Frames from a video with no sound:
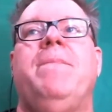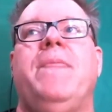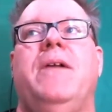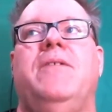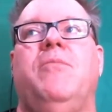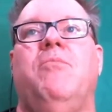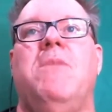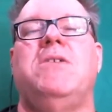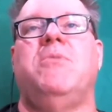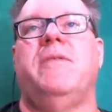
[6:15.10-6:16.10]
there's
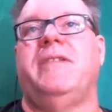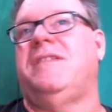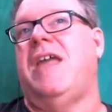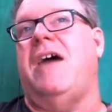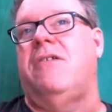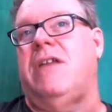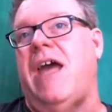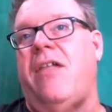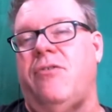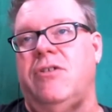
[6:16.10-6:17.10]
much more of a scatter
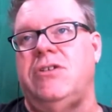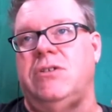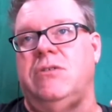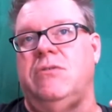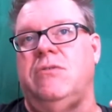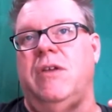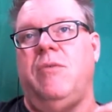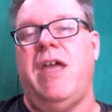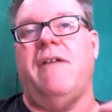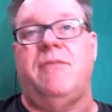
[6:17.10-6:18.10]
gather issue that
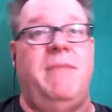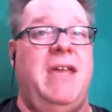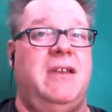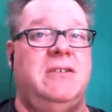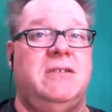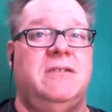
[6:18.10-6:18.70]
we have to manage.